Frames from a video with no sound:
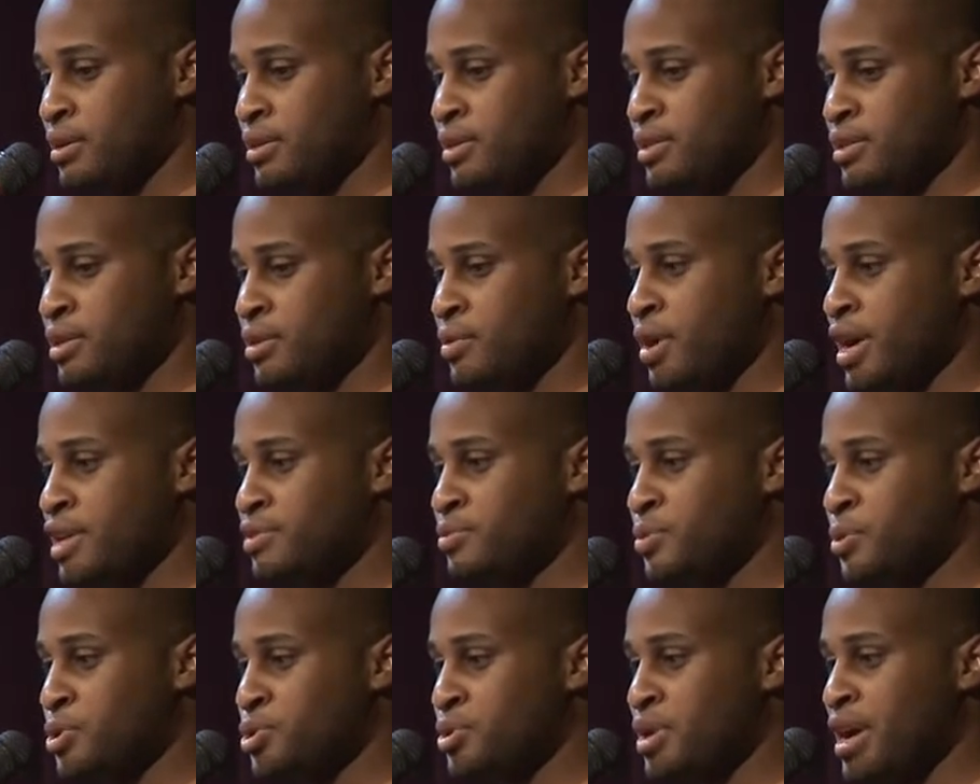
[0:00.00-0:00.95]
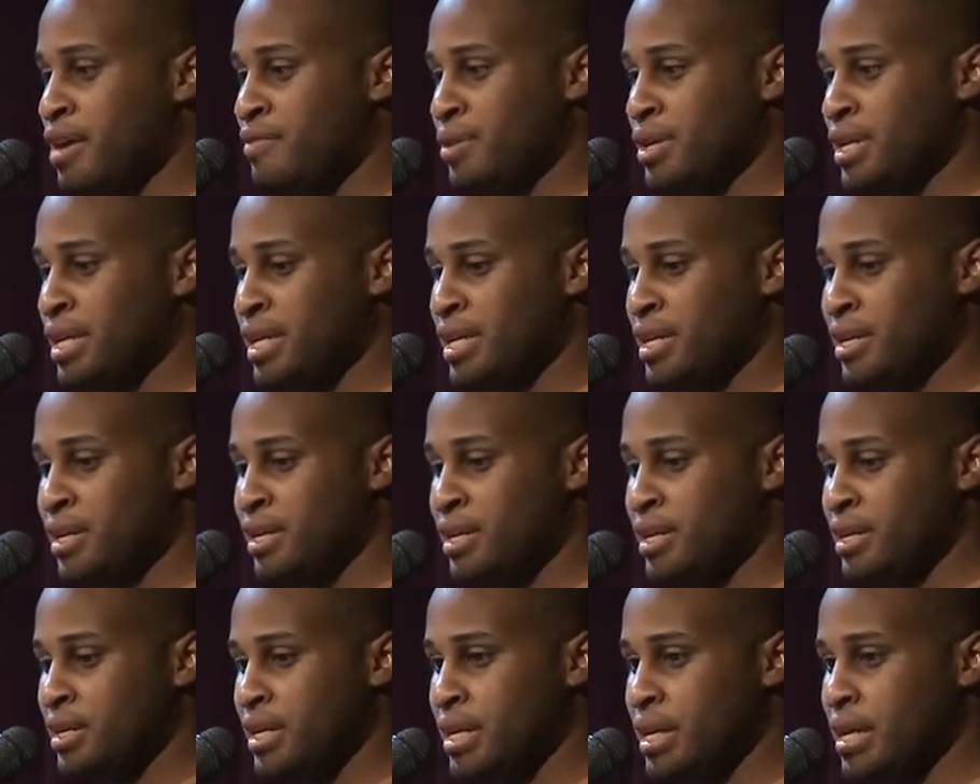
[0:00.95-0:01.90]
so, as we were traveling
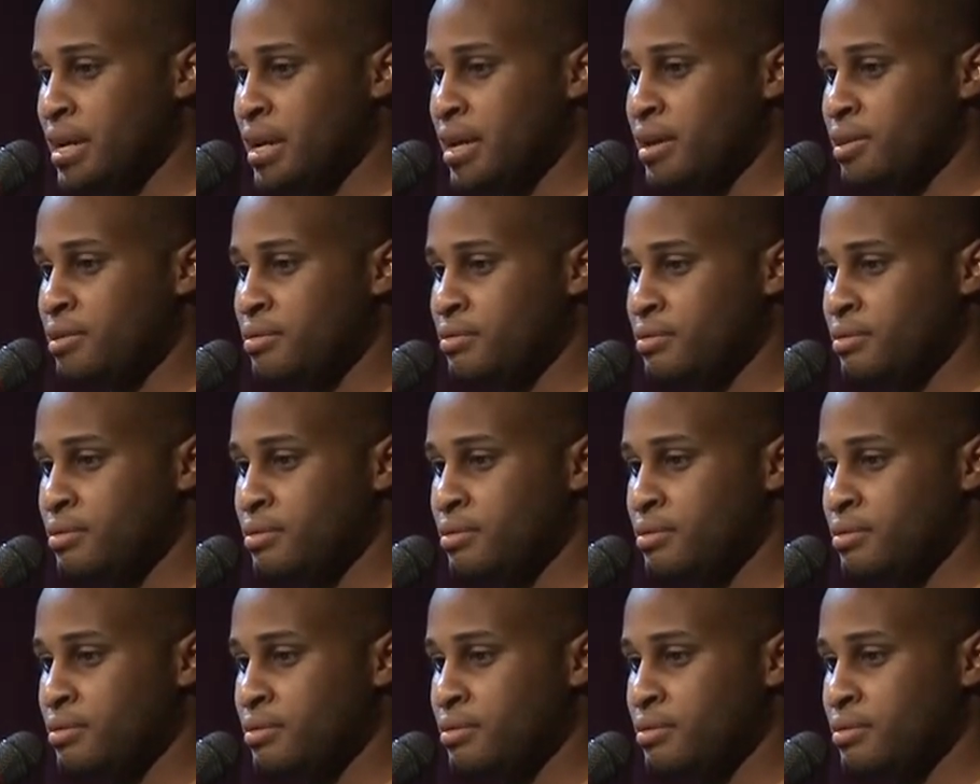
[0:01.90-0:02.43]
here, uh,